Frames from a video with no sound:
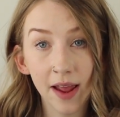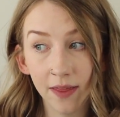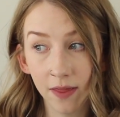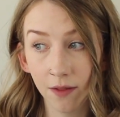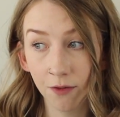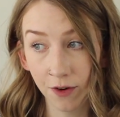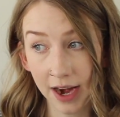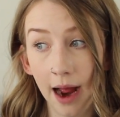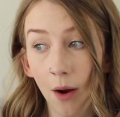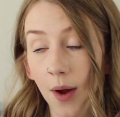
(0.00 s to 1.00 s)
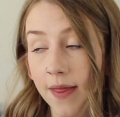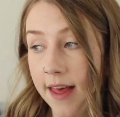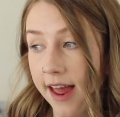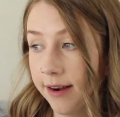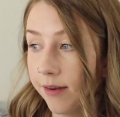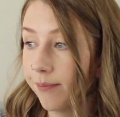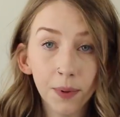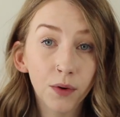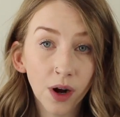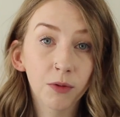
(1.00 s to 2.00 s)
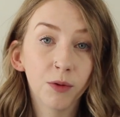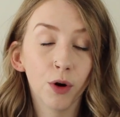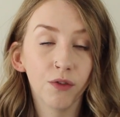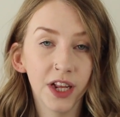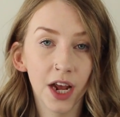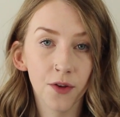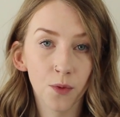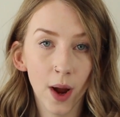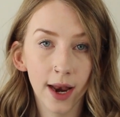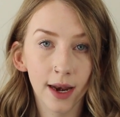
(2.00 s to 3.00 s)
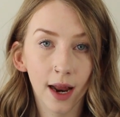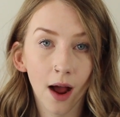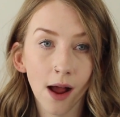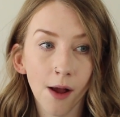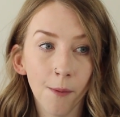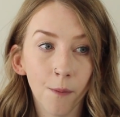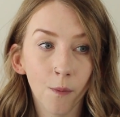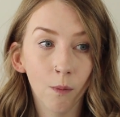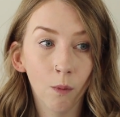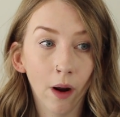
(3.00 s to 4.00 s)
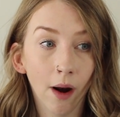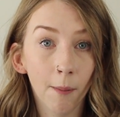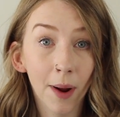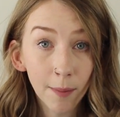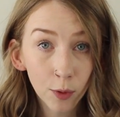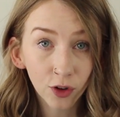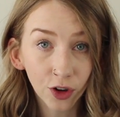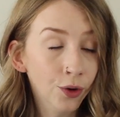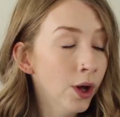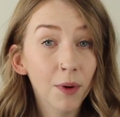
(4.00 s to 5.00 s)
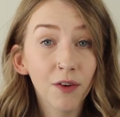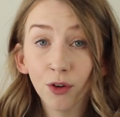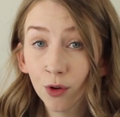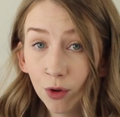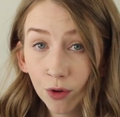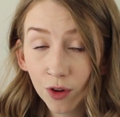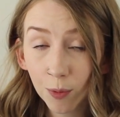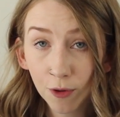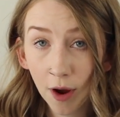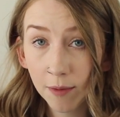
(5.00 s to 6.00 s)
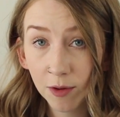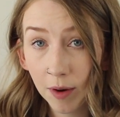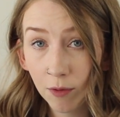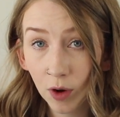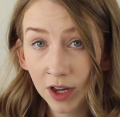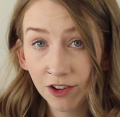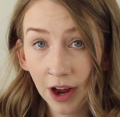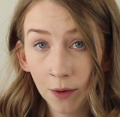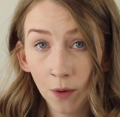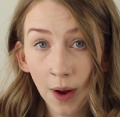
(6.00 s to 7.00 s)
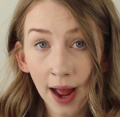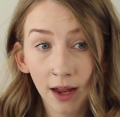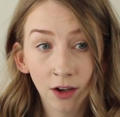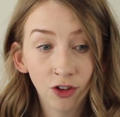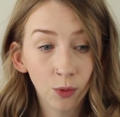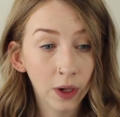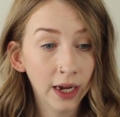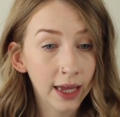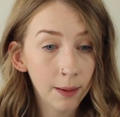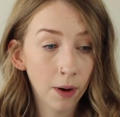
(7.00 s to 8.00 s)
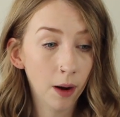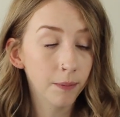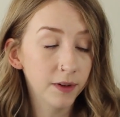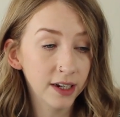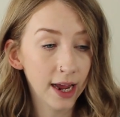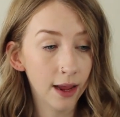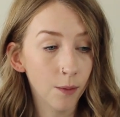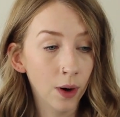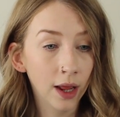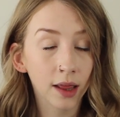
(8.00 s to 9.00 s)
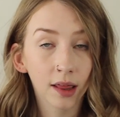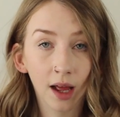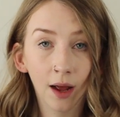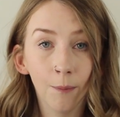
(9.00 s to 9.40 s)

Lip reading: for now, and then build up to more videos when I'm able to. But if you're not subscribed to my vlogging channel and you want to keep up to date with